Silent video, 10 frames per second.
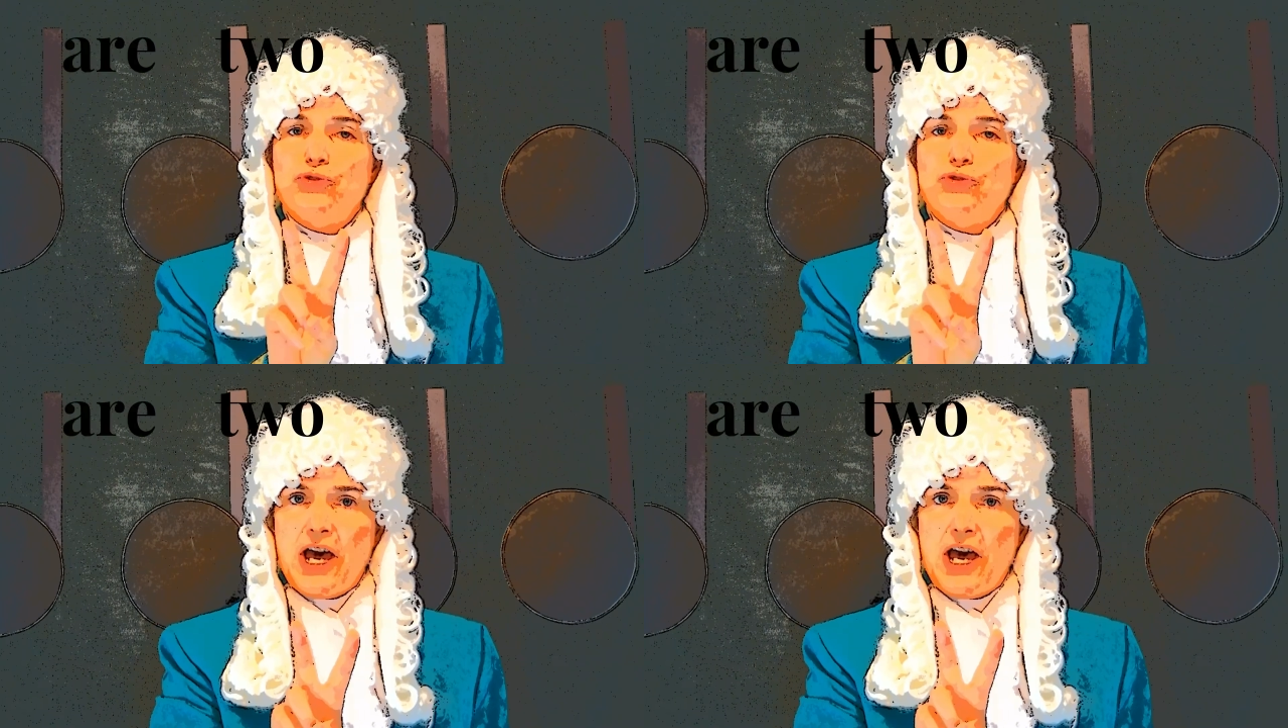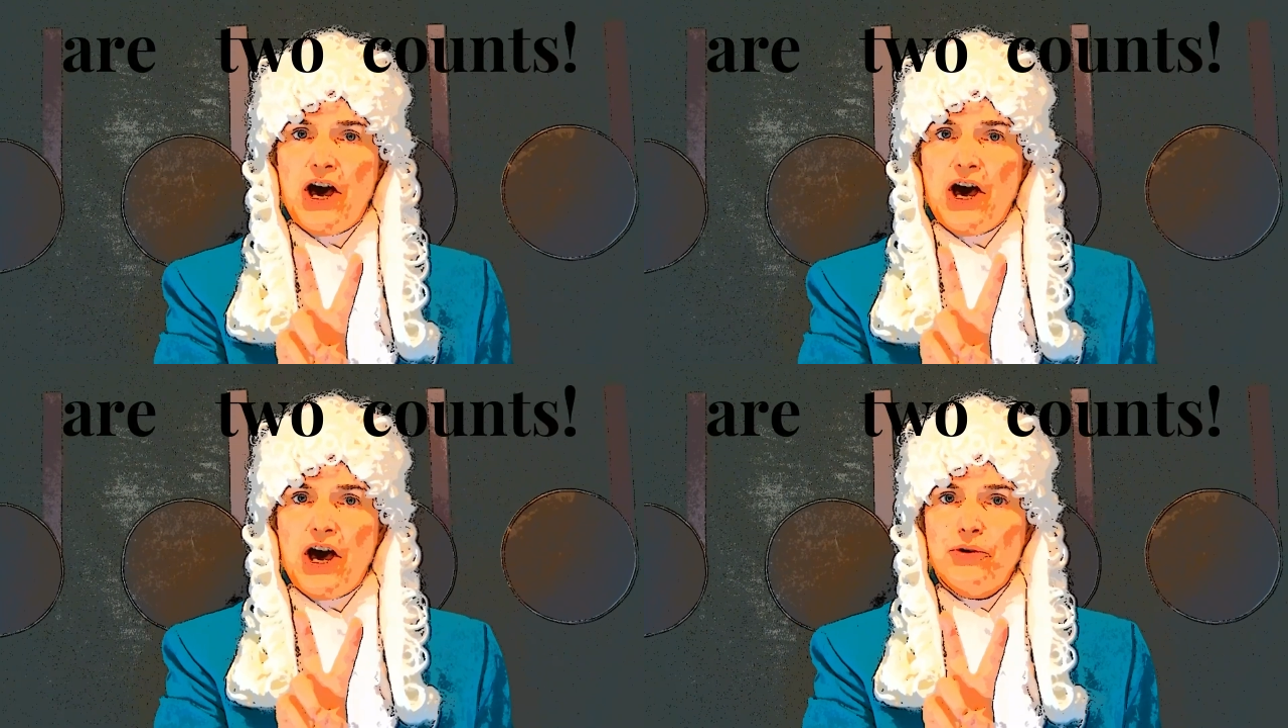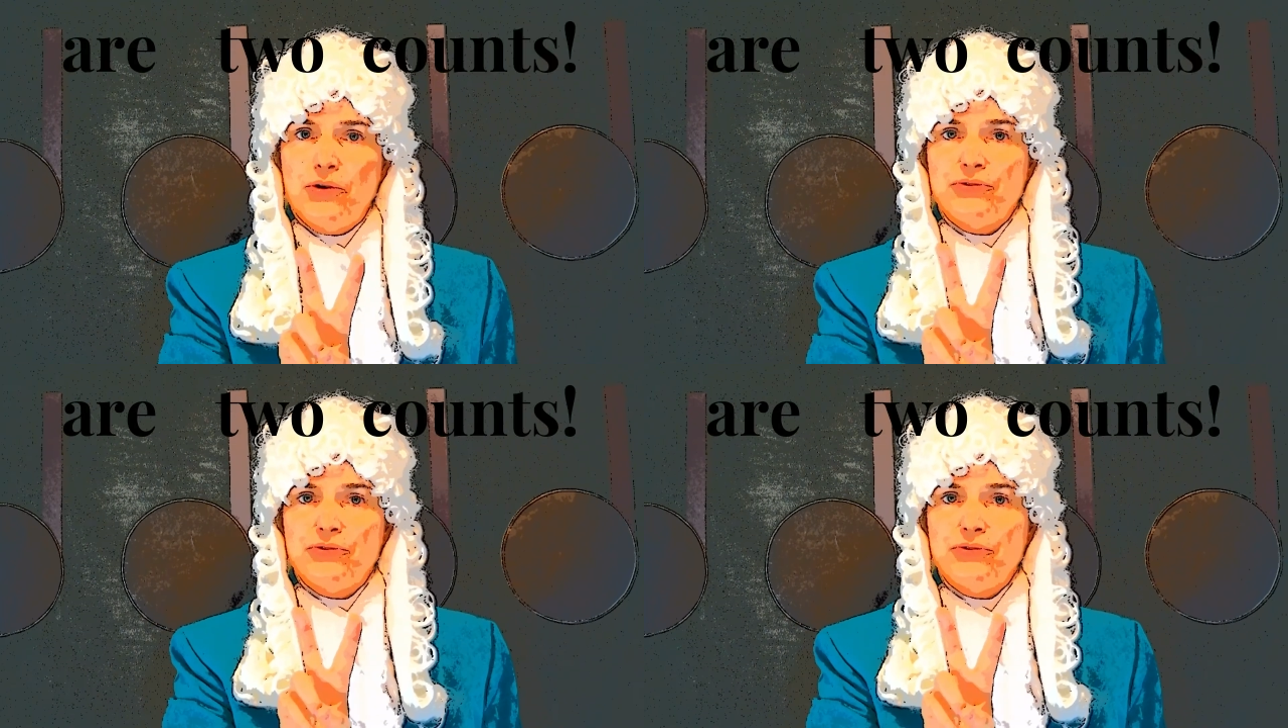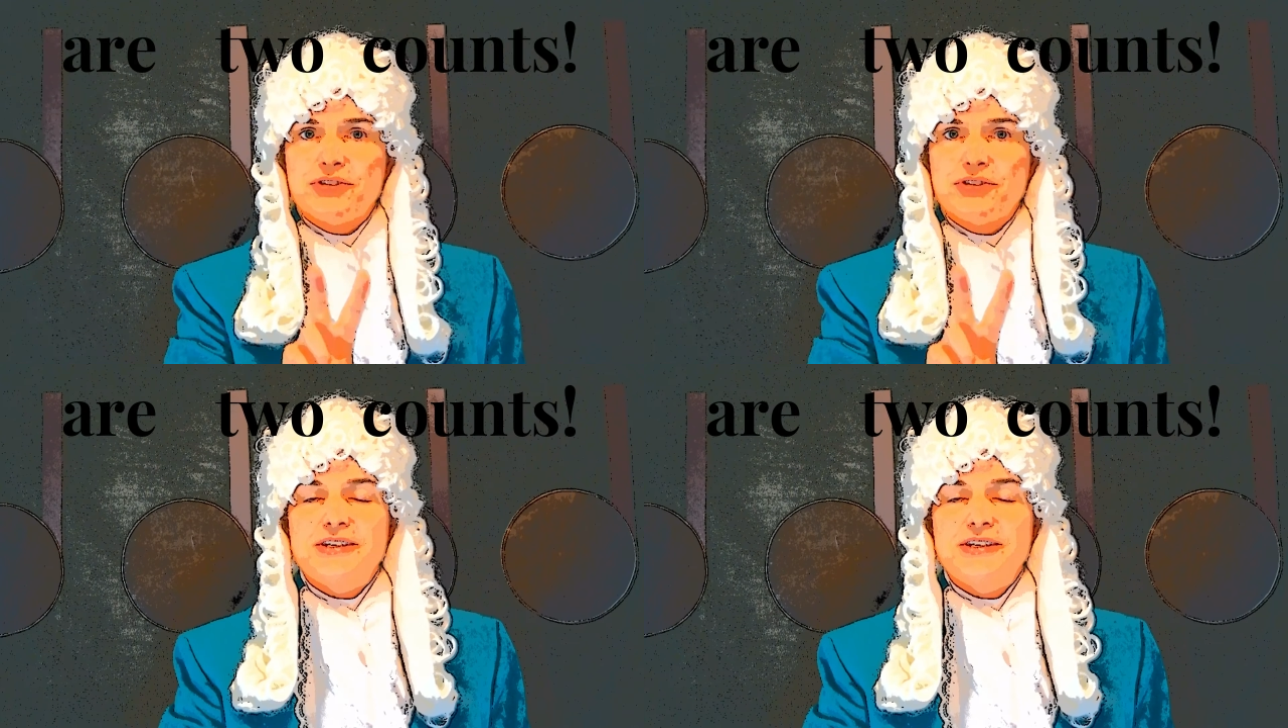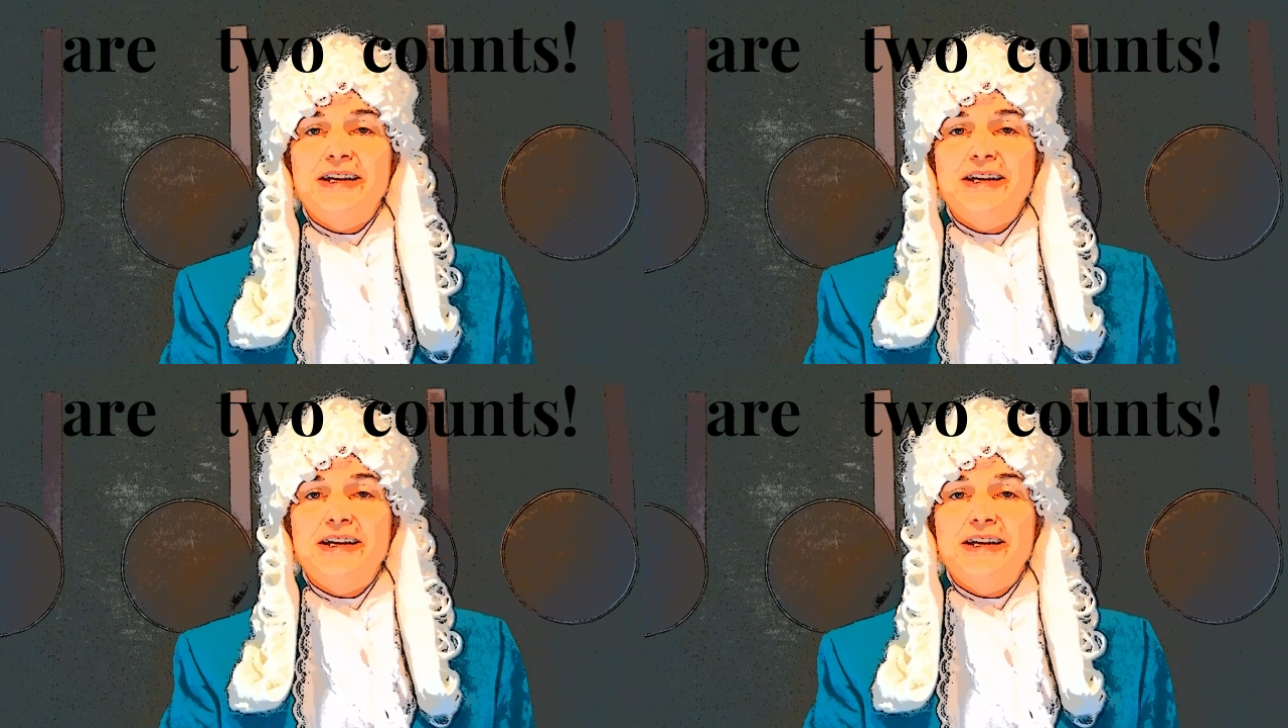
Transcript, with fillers: two counts.